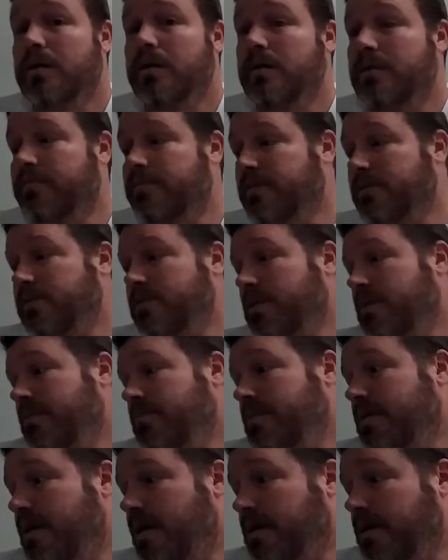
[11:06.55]
if there's
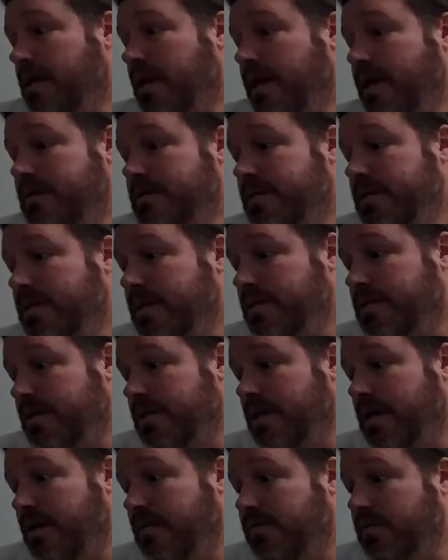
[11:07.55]
something Don Casey
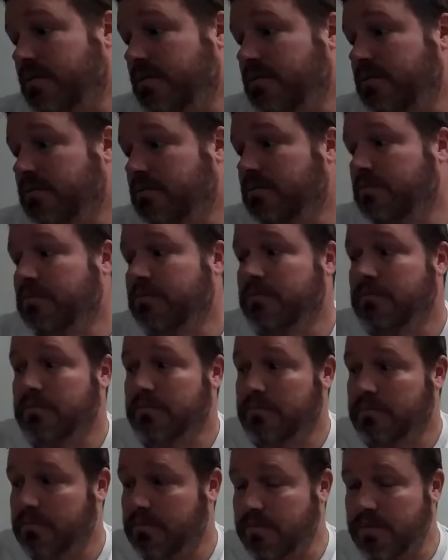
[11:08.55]
doesn't cover,
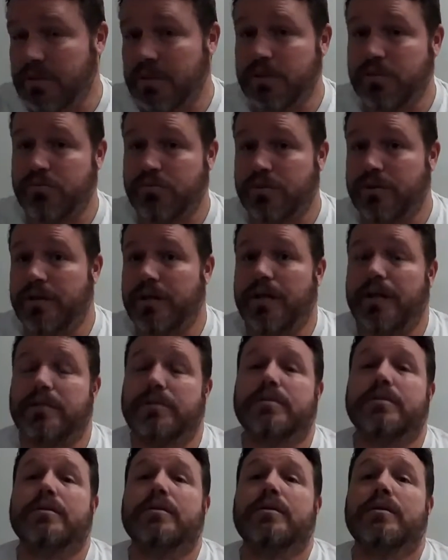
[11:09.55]
this one
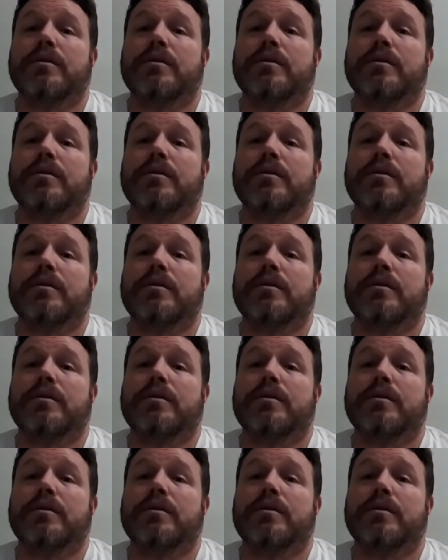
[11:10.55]
does.